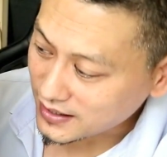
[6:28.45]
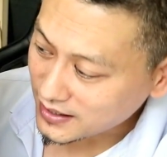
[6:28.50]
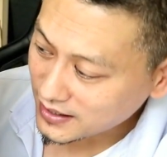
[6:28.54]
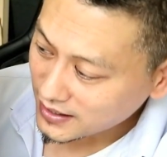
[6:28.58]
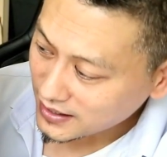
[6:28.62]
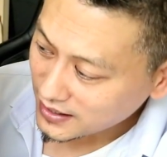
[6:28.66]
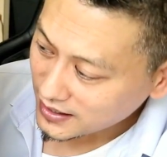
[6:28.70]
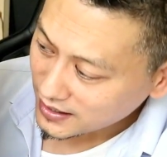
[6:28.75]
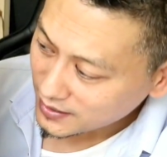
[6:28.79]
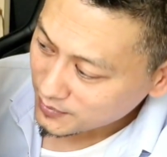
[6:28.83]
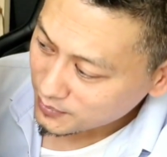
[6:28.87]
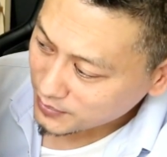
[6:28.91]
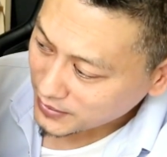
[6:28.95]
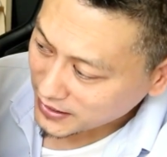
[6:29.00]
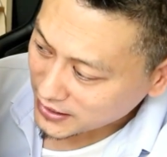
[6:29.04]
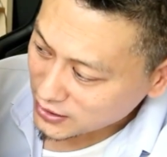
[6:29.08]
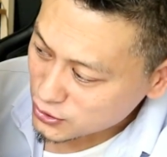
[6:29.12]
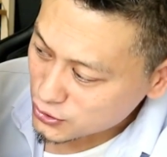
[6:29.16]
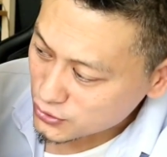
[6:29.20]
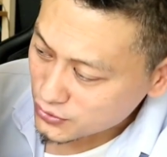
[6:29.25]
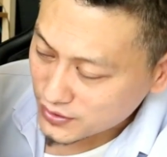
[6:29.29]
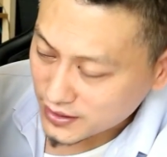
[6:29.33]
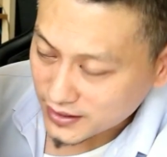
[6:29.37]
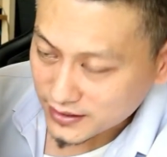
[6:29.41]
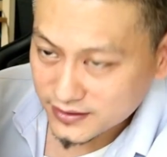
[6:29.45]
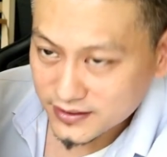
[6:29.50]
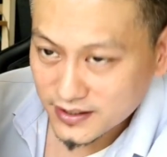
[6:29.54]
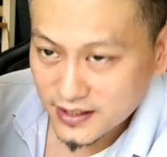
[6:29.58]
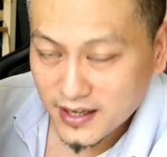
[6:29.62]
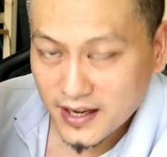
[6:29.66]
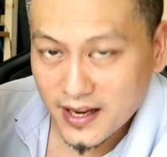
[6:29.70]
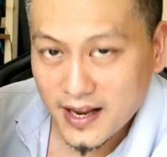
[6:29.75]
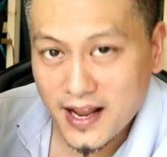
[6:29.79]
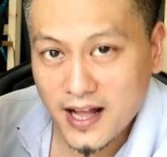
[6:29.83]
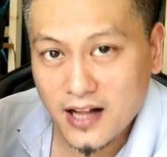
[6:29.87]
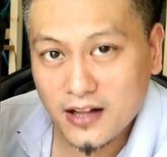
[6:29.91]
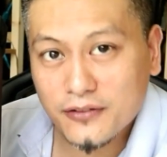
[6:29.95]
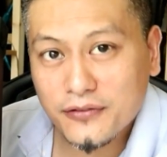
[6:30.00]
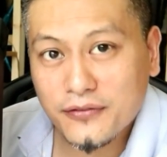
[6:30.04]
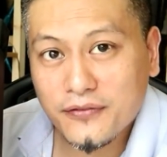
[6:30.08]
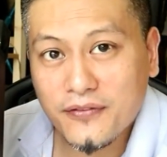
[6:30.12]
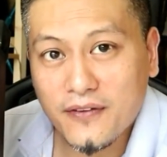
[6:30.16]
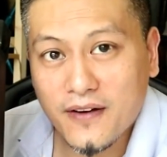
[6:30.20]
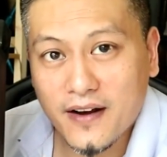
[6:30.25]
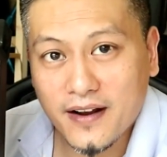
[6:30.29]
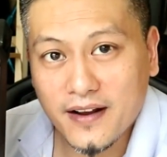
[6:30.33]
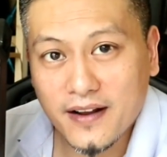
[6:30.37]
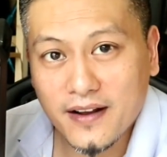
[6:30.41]
uh, Patriot
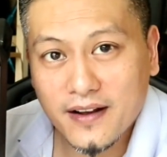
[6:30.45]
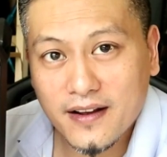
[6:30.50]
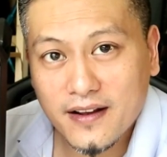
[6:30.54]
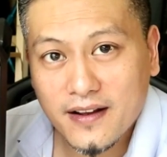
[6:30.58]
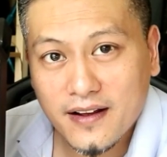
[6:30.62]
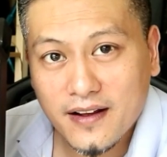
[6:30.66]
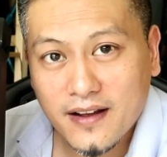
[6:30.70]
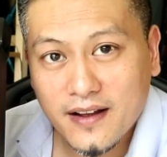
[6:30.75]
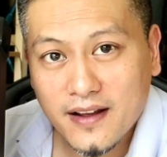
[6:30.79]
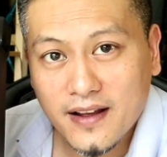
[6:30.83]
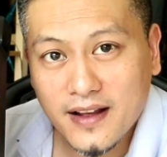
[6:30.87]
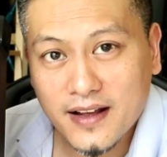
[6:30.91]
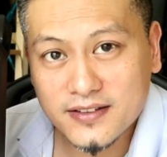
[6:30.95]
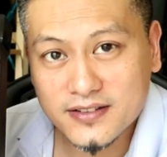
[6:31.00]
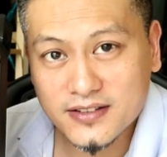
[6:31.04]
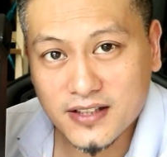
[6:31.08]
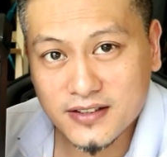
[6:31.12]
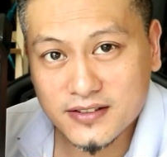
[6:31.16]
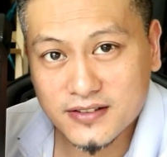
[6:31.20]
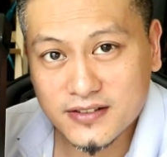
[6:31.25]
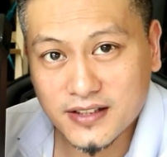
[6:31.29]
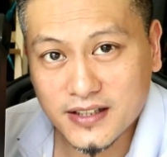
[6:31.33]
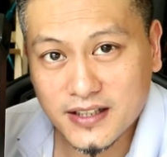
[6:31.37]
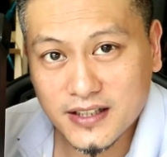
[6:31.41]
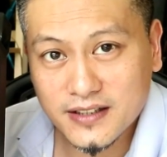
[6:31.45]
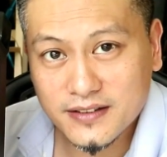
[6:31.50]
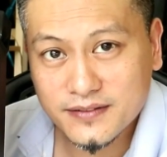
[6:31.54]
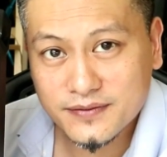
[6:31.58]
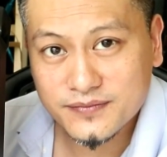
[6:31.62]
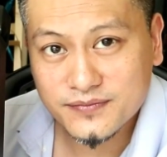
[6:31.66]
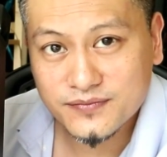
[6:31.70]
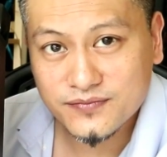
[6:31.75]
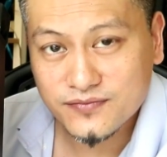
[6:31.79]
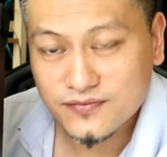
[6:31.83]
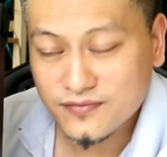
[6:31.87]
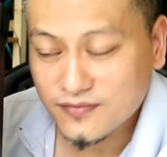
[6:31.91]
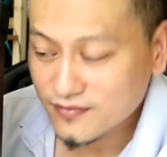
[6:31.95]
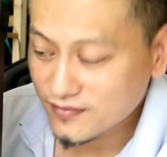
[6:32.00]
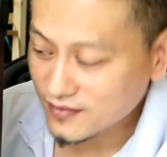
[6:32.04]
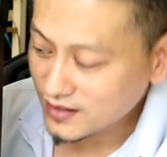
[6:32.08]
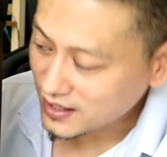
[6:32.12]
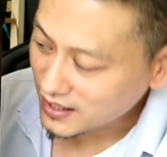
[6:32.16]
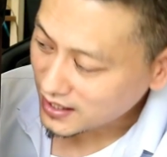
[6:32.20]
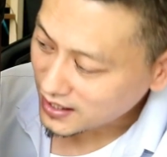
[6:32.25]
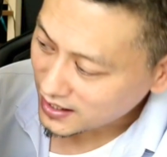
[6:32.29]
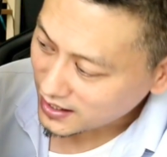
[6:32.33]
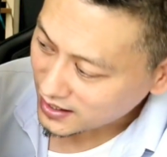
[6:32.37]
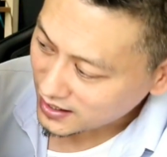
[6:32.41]
Hellfire SSD
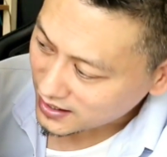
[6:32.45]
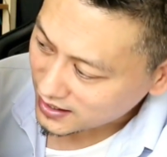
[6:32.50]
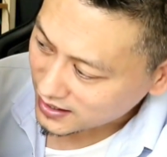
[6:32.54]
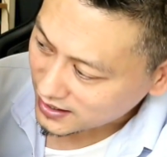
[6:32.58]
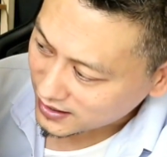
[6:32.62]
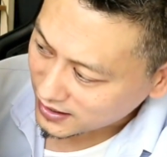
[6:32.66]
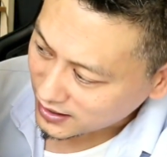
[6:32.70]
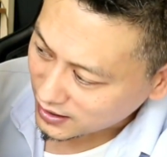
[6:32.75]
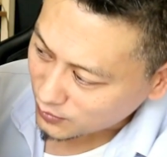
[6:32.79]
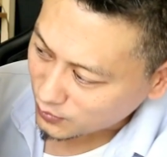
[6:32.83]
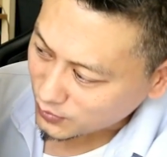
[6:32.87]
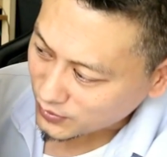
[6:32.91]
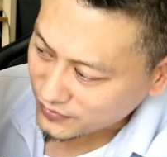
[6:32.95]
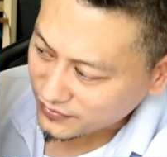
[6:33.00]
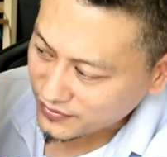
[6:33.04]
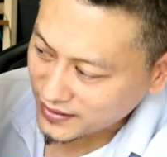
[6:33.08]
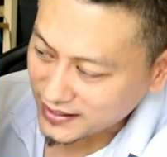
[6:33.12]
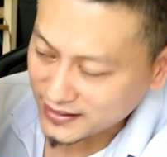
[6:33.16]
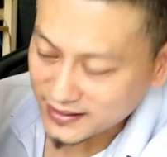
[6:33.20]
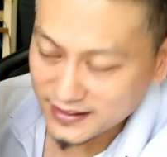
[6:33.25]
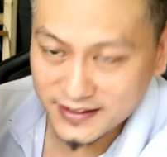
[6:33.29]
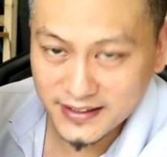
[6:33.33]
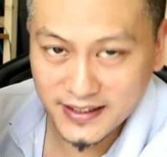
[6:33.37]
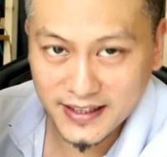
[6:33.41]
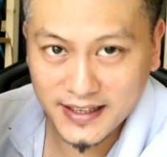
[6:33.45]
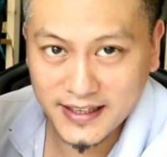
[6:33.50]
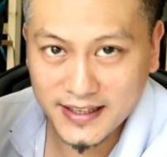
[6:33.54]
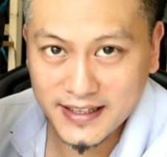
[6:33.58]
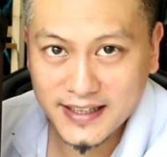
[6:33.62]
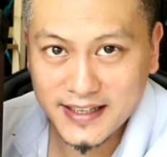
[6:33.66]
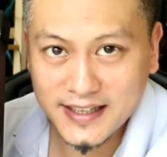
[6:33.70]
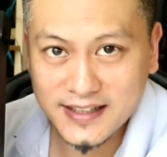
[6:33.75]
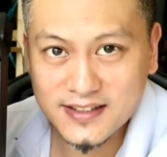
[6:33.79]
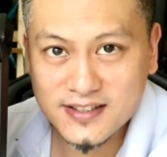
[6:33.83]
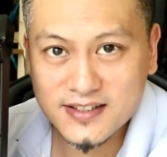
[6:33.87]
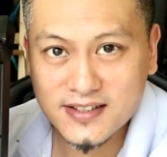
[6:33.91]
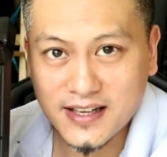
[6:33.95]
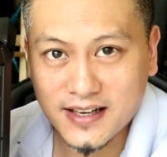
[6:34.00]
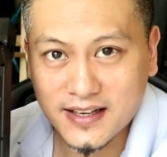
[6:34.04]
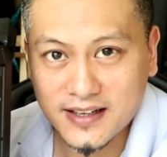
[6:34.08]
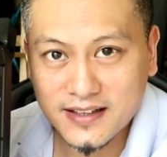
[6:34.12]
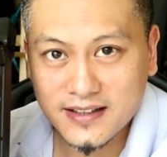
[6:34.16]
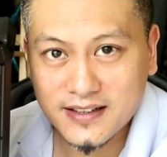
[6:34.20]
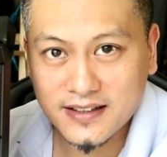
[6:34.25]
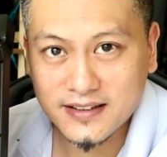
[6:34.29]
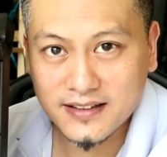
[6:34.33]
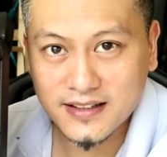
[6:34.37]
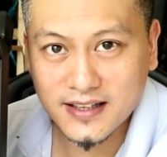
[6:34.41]
uh, and we've added a
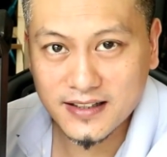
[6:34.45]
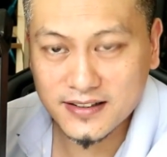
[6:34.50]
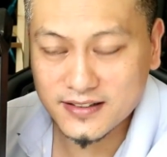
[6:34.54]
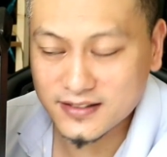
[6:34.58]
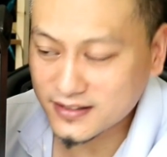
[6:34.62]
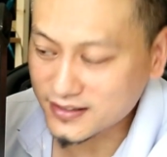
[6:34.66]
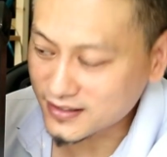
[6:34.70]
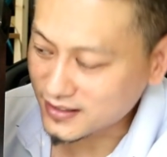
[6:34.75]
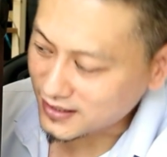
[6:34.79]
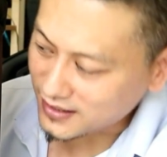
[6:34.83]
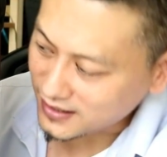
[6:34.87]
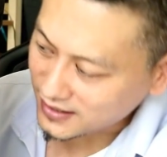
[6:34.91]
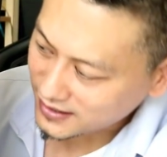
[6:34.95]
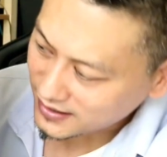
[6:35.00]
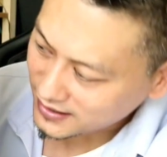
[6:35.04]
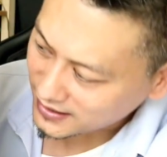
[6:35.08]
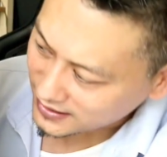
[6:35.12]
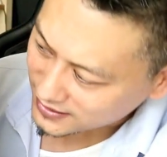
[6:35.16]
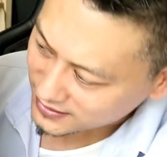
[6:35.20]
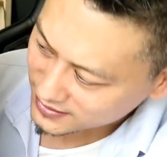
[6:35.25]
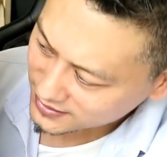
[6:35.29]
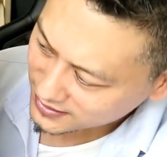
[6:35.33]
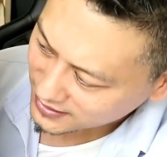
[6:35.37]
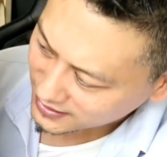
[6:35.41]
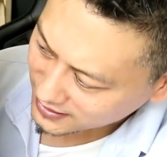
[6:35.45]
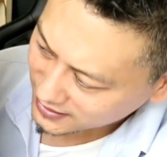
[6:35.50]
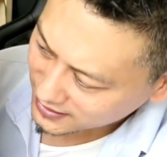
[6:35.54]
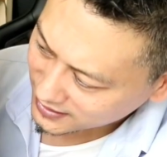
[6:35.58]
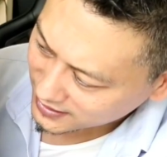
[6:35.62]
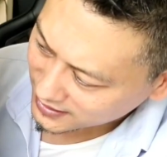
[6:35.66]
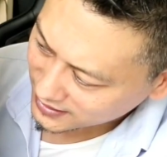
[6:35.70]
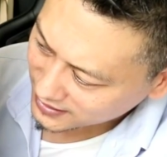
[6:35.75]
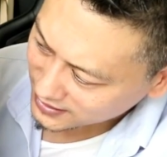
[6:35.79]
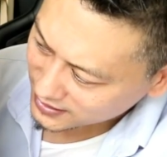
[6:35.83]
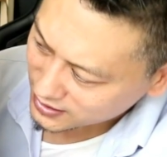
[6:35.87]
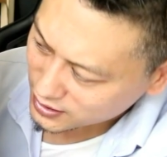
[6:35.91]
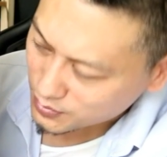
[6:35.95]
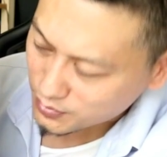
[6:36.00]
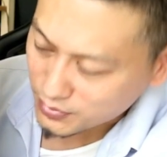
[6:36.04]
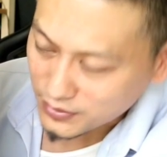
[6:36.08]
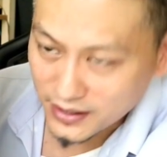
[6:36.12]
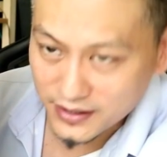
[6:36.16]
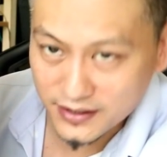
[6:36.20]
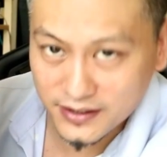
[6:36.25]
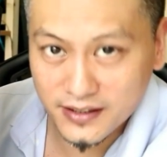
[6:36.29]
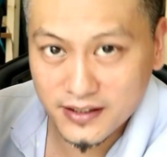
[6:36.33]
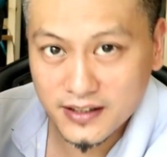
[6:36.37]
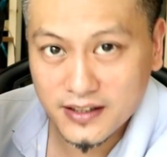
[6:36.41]
heatsink, a nice uh, heatsink, a heat
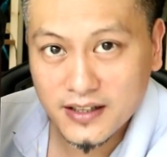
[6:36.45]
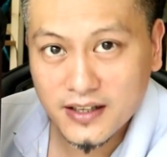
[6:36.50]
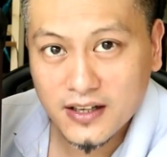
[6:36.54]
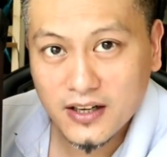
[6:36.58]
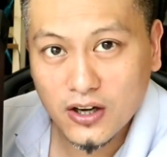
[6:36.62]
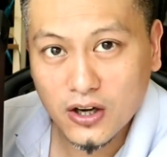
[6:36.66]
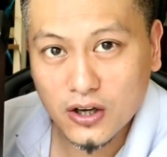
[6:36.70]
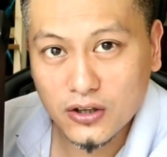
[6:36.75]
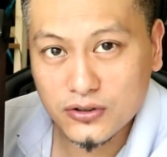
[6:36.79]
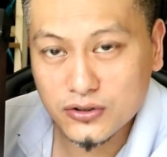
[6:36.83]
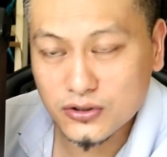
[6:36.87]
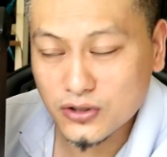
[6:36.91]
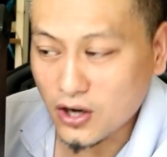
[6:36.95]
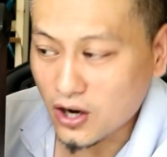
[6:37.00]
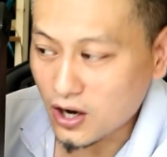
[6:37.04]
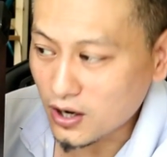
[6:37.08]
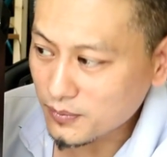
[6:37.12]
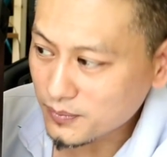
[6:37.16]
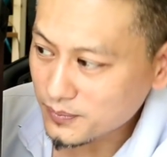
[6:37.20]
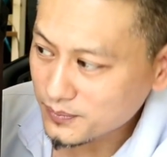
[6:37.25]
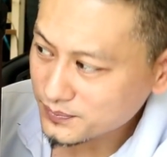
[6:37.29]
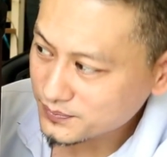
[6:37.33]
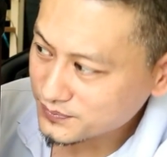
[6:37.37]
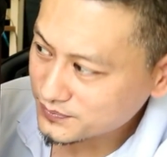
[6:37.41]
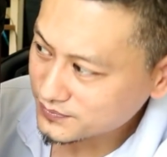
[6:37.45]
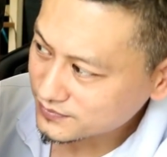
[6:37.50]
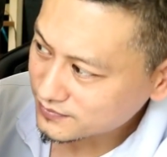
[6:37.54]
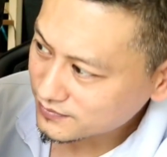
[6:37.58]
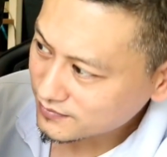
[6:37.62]
spreader on top.